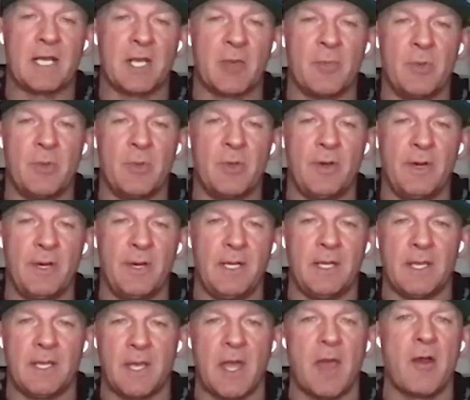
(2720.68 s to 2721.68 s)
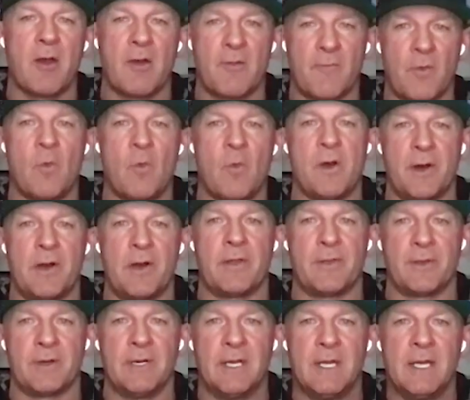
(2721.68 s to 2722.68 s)
had a community caring for one
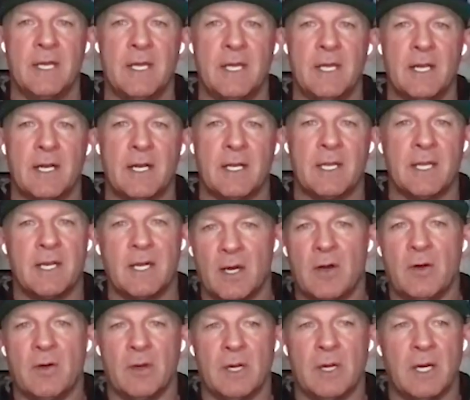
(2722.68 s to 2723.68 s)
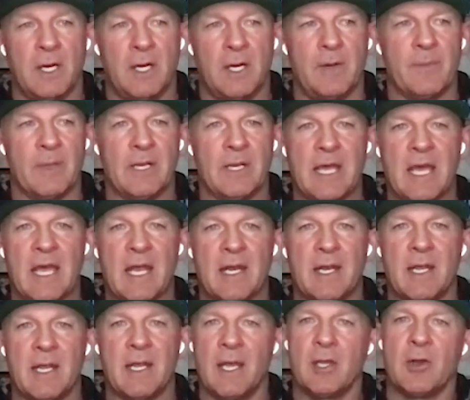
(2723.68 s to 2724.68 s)
another, and
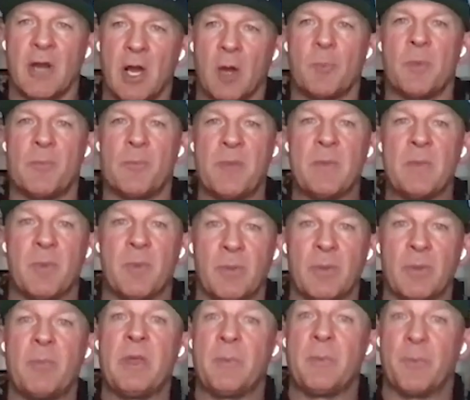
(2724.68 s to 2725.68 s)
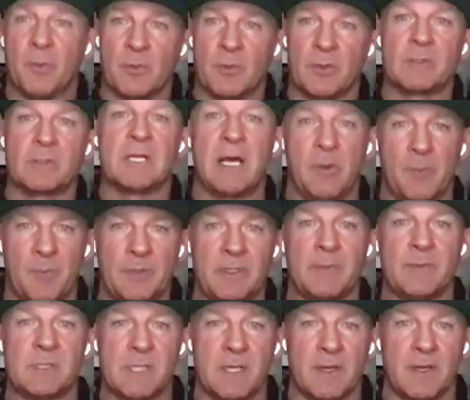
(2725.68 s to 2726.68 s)
you're helping people, but people were
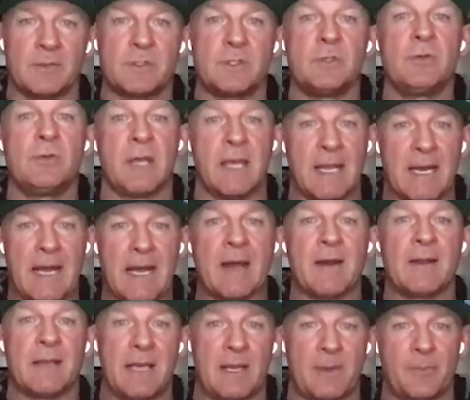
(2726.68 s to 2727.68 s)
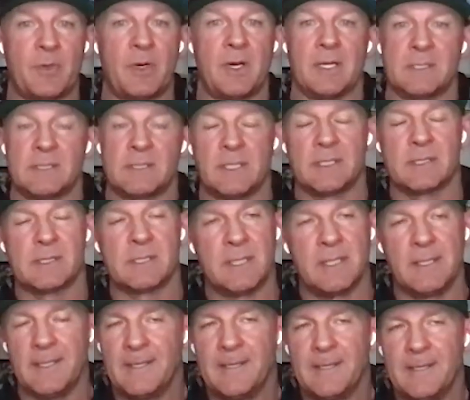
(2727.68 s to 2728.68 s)
helping themselves too to get out of that process,
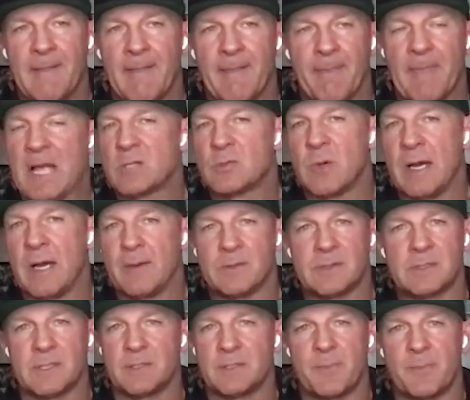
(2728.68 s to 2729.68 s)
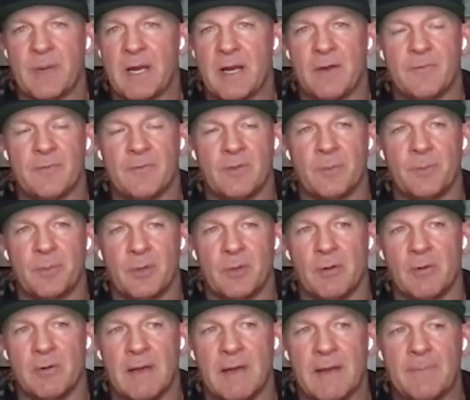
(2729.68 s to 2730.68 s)
and that's why it was such a powerful
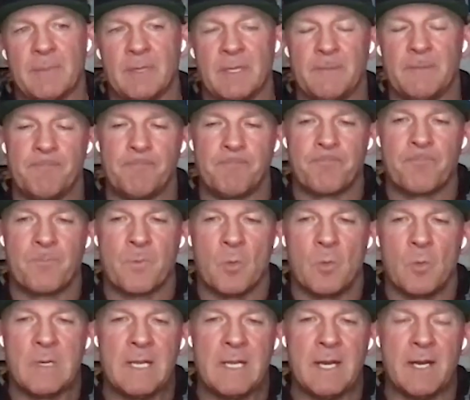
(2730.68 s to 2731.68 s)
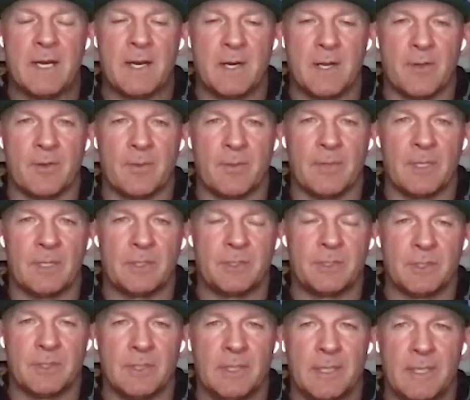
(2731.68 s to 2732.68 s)
program. But we needed another
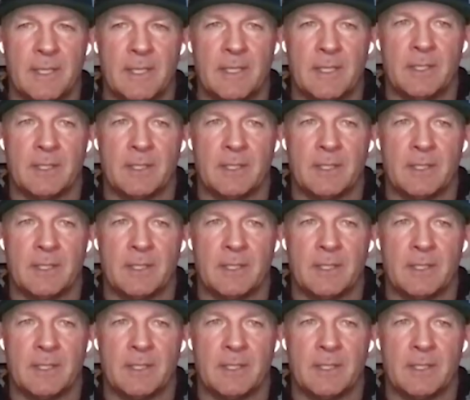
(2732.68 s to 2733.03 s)
mission.